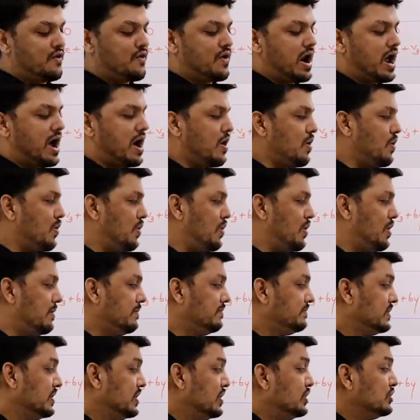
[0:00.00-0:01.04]
Rahul.
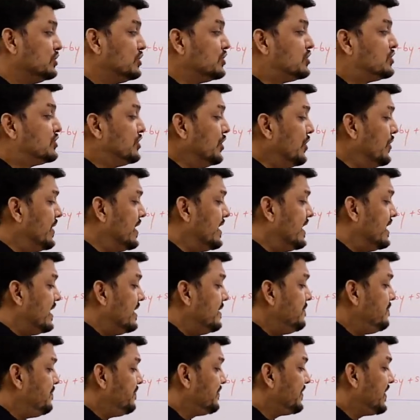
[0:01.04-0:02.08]
So
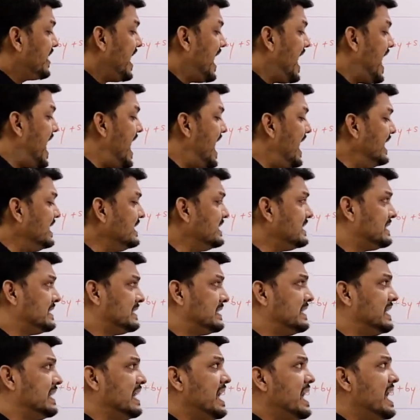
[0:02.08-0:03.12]
student,
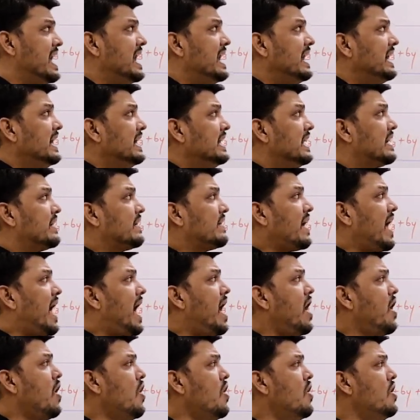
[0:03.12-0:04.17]
as
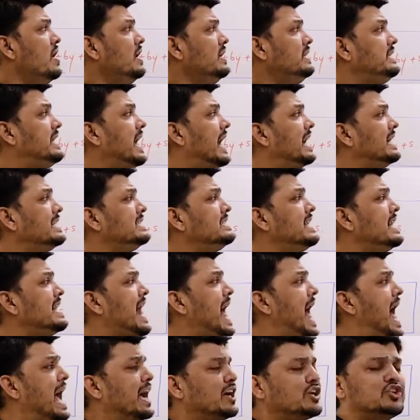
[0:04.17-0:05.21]
Rahul does an
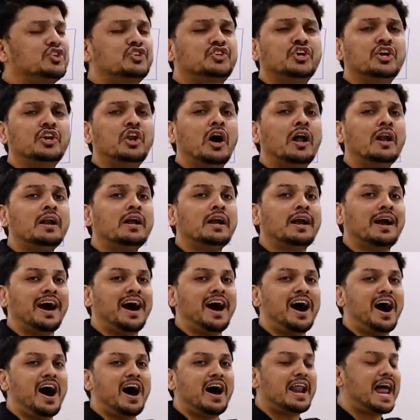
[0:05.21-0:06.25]
action on
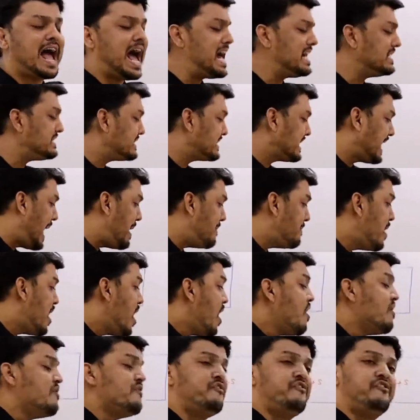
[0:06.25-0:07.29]
car has come
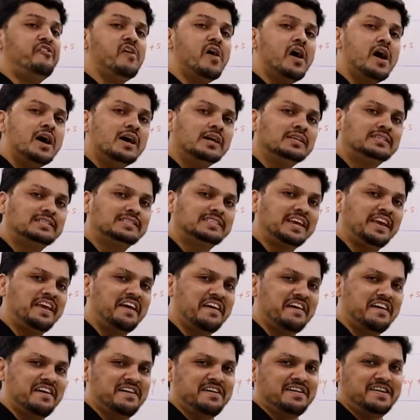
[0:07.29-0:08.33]
first
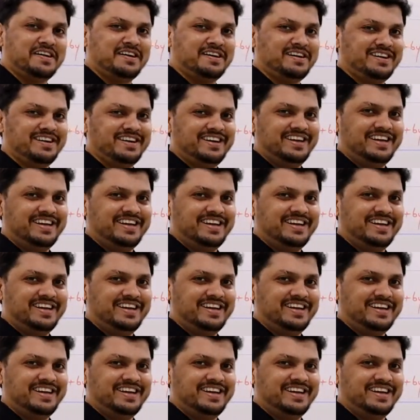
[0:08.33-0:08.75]
here.